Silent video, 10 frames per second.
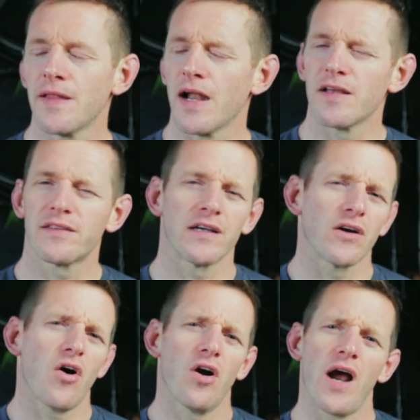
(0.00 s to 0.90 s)
that I think
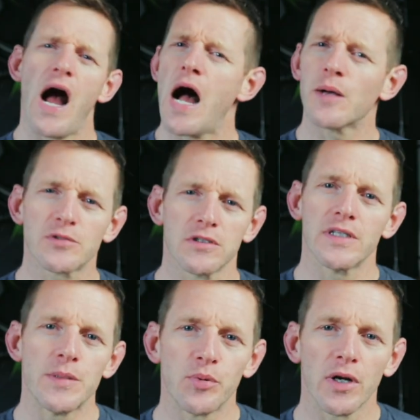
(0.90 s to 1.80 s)
are
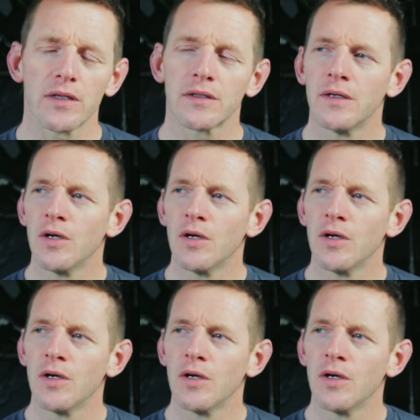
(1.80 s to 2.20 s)
absolutely brilliant.